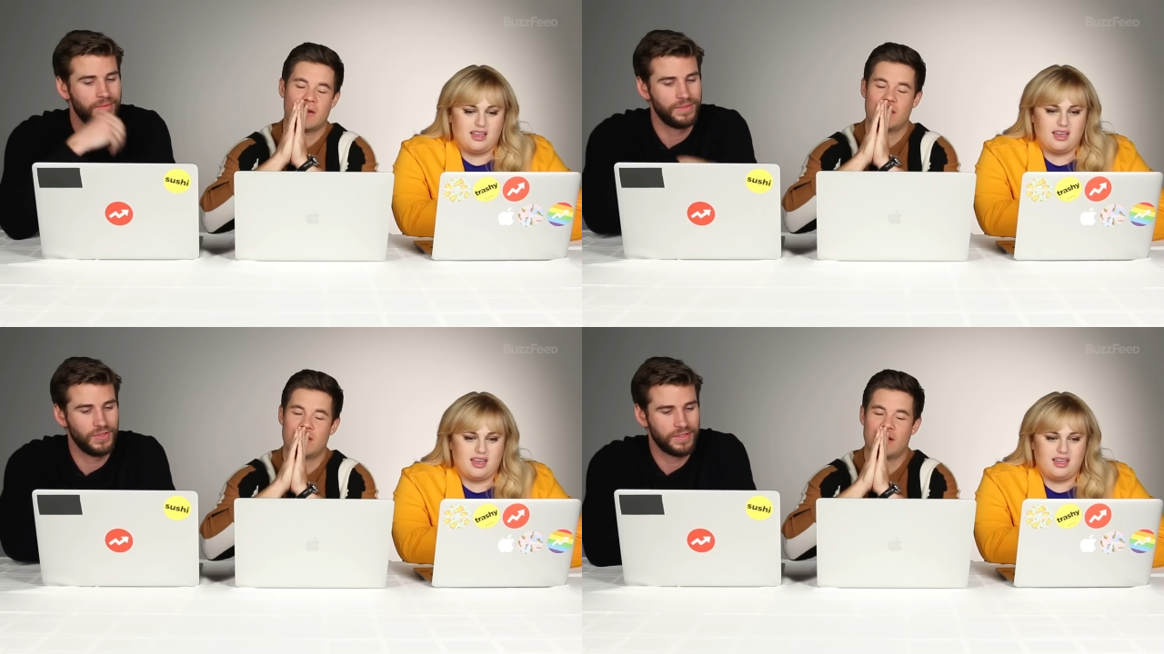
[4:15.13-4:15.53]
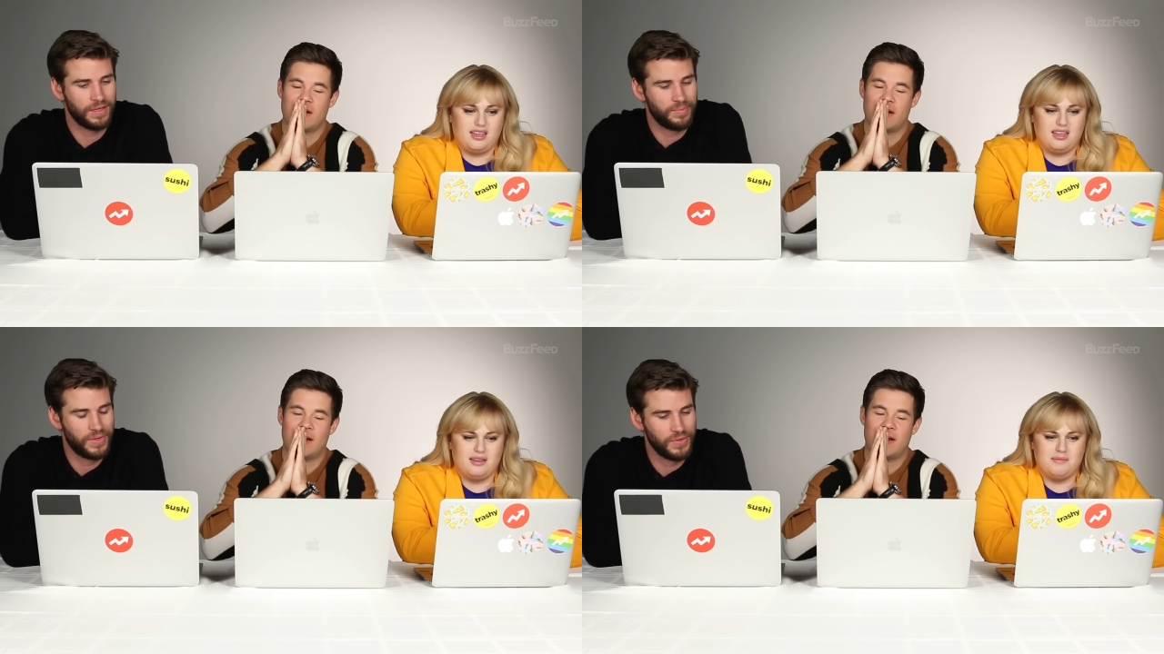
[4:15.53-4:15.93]
Speaker 1: Okay. We
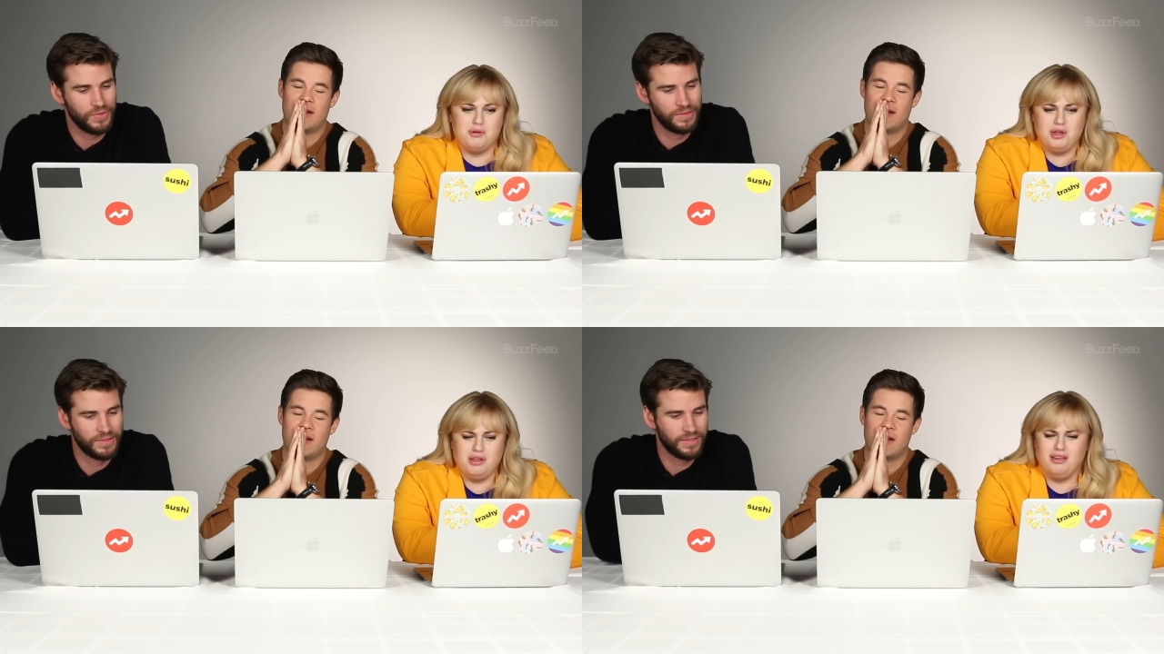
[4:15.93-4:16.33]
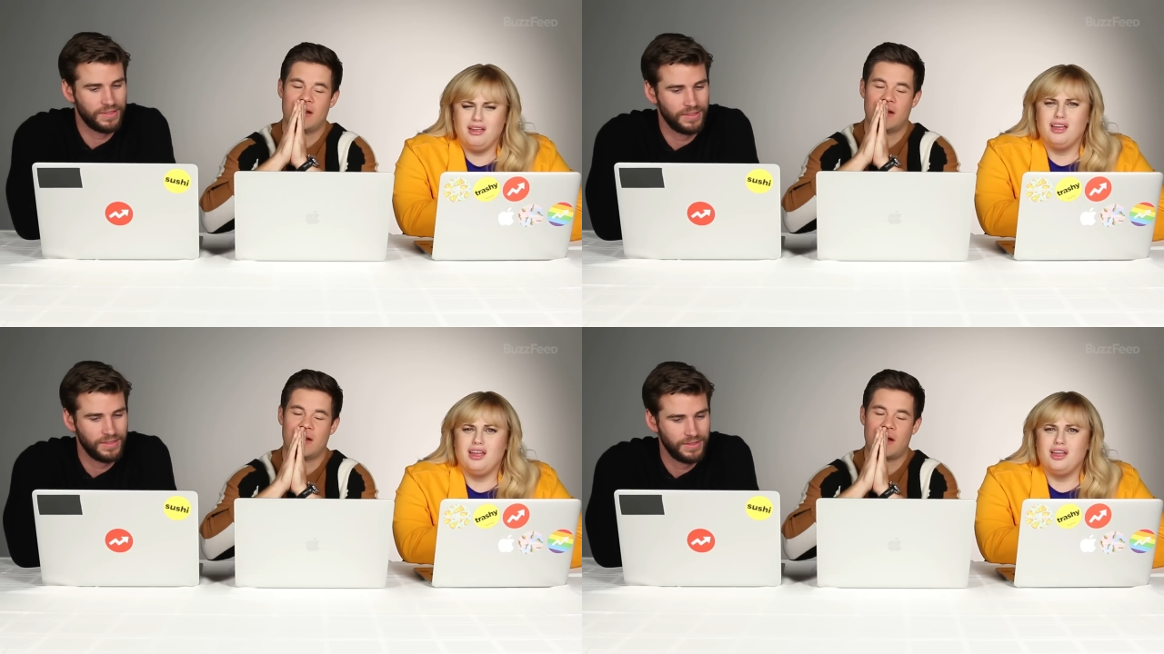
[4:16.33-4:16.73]
use a lot of poos.
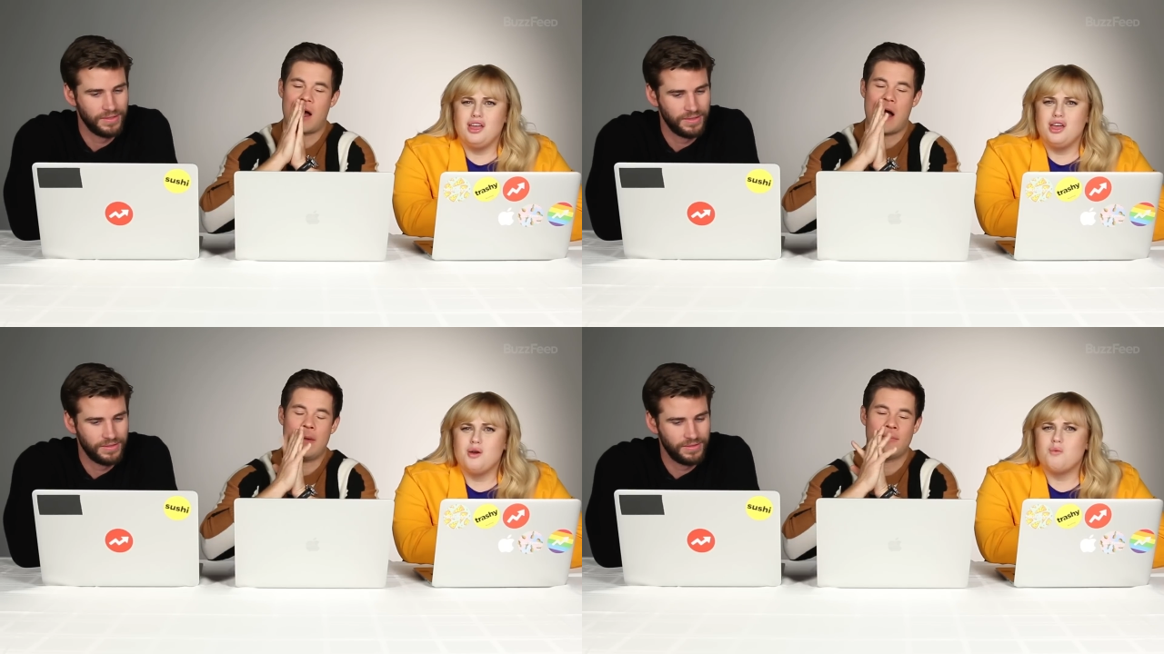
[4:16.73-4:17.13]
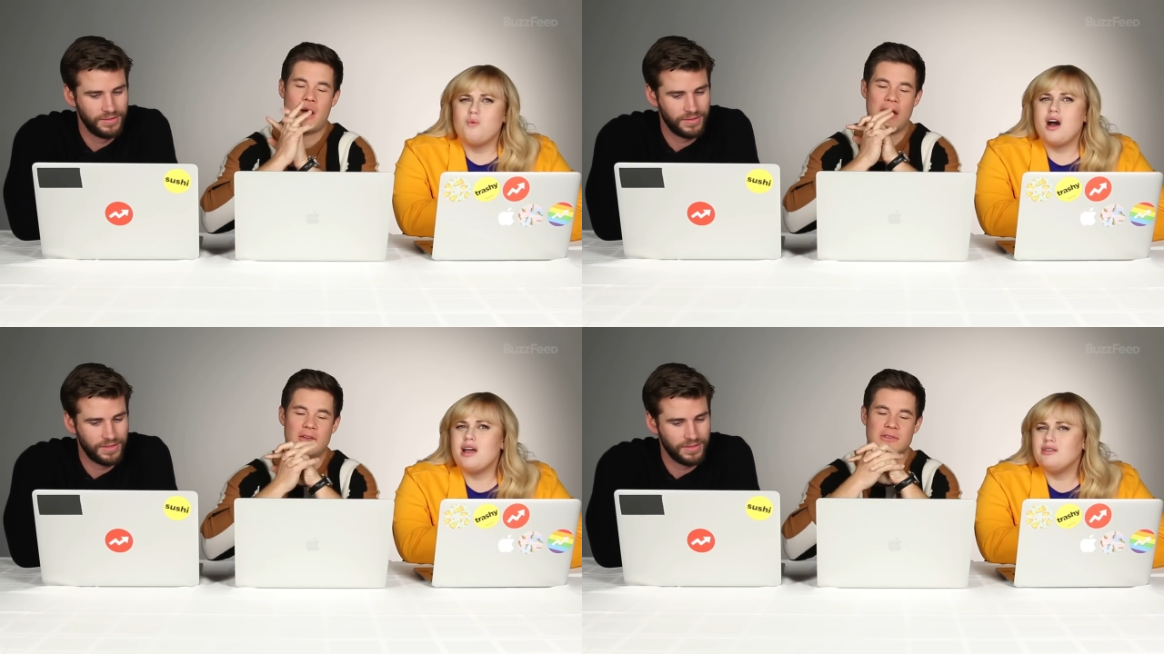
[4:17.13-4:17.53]
Speaker 2: Uh,
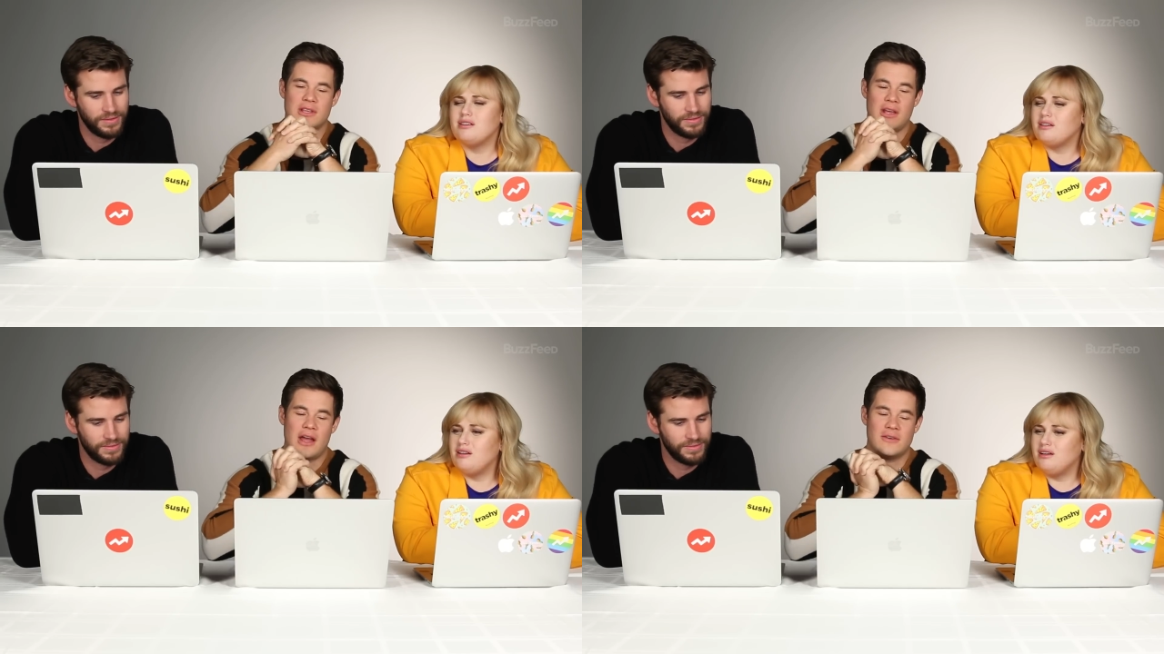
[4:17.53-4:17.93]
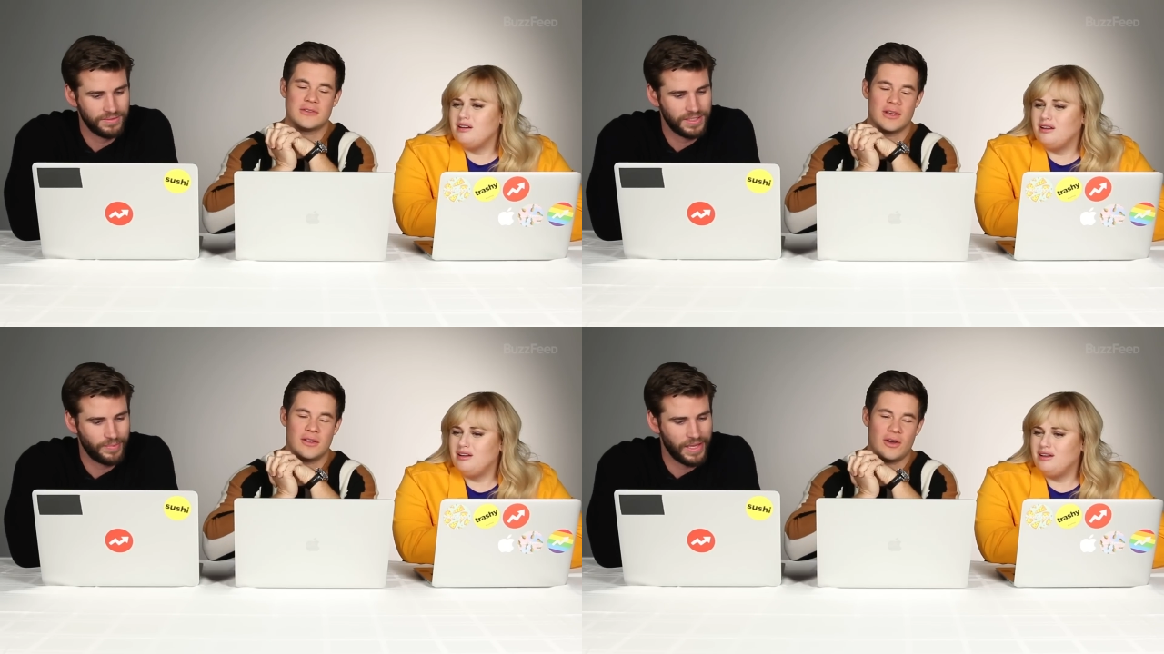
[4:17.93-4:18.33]
I'm. I yeah. usually I
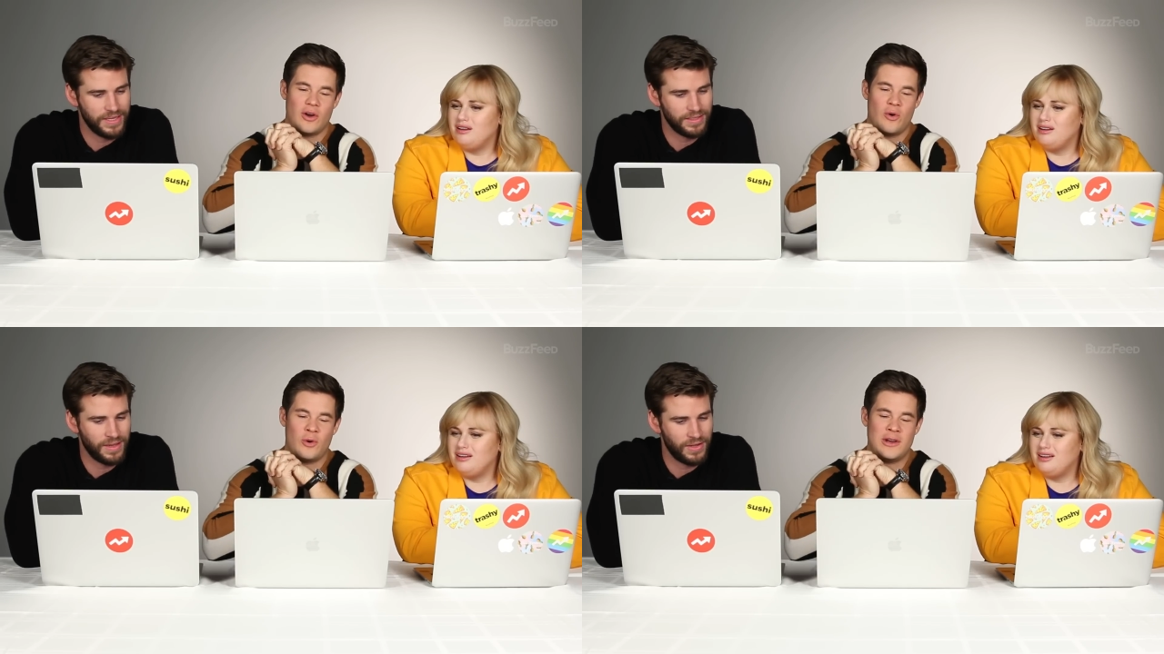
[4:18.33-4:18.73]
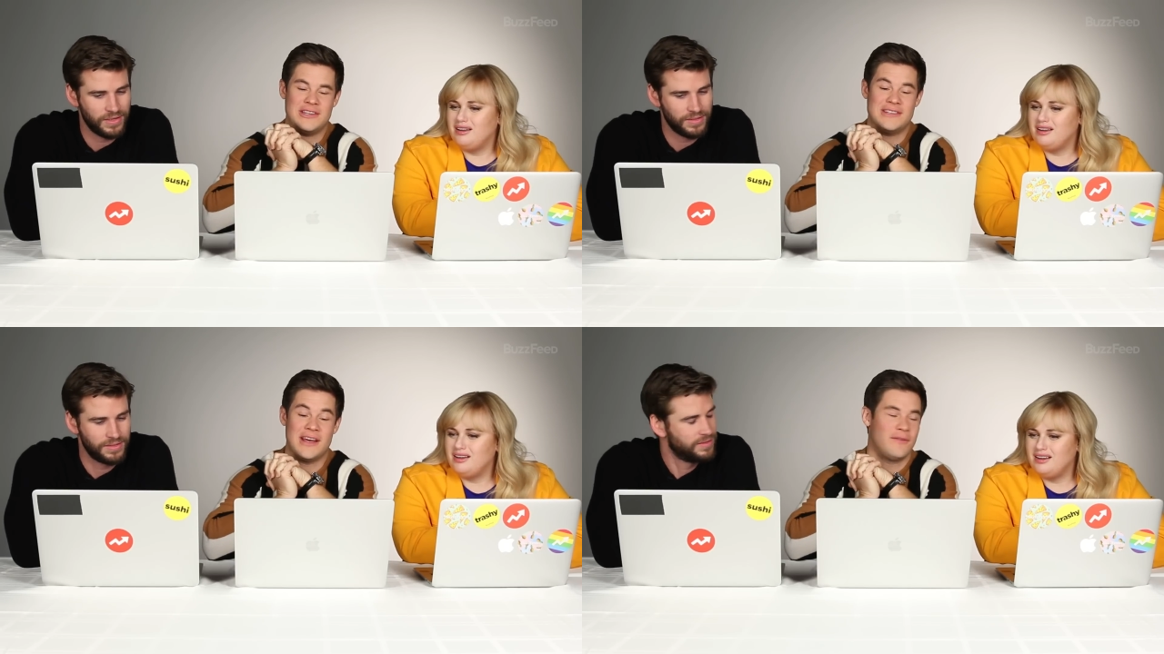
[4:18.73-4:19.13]
use the, the
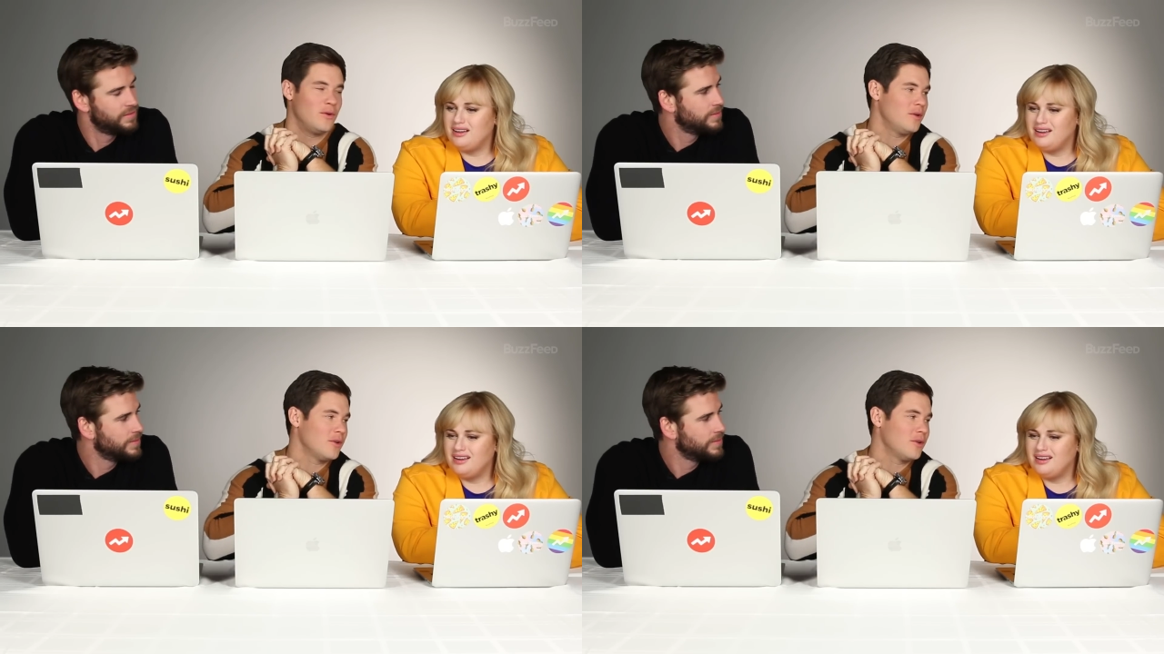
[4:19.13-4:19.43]
horny devil